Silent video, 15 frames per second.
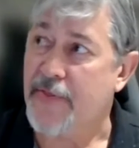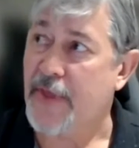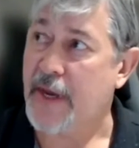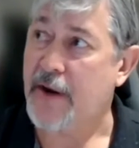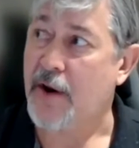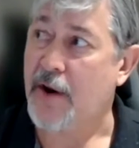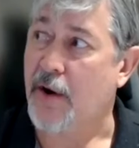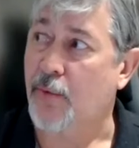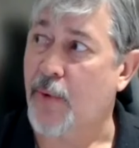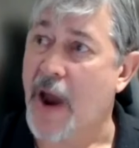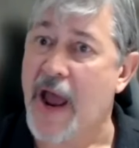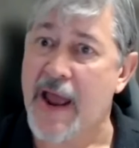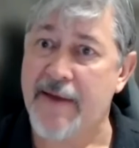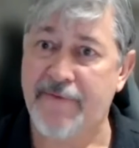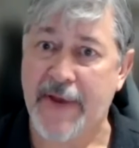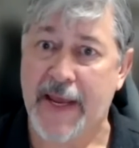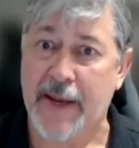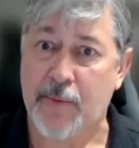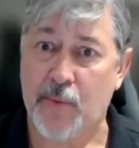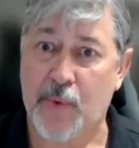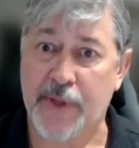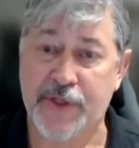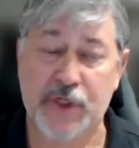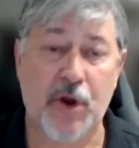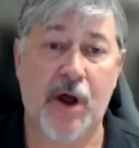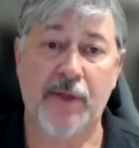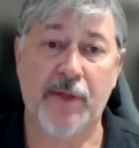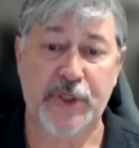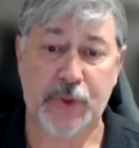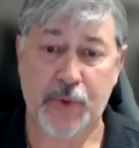that arrived at what's
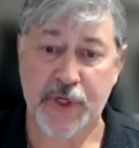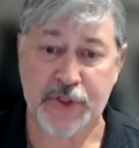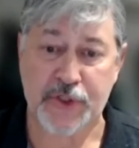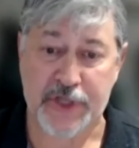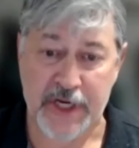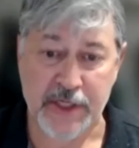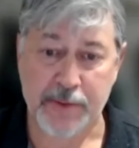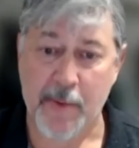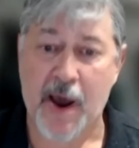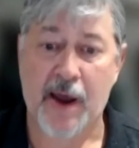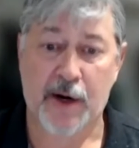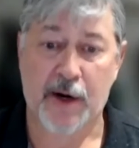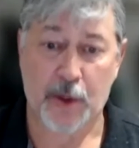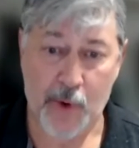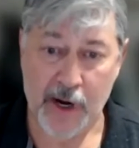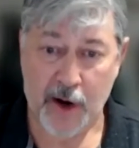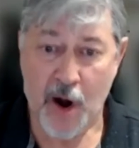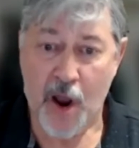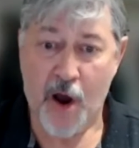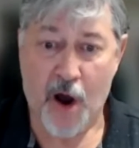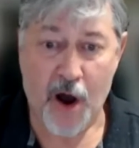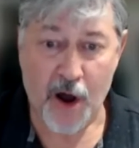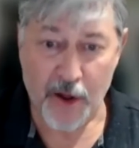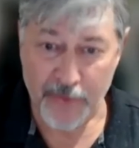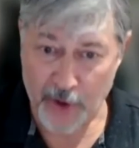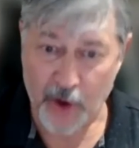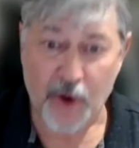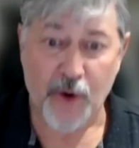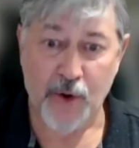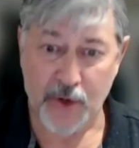called the Swiss cheese model, where all
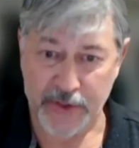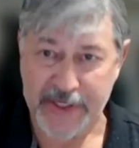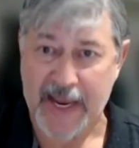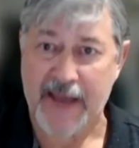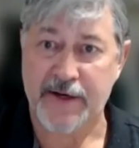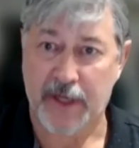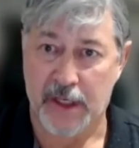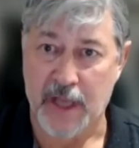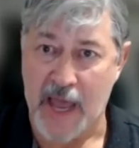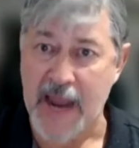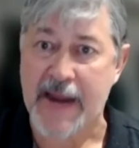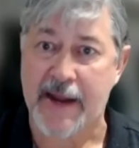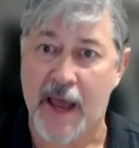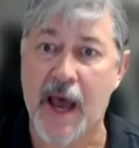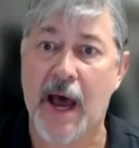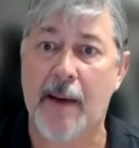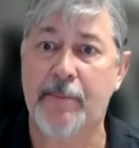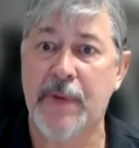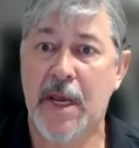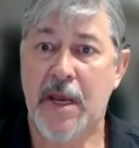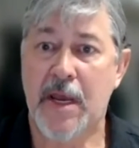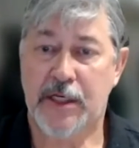the holes had to line up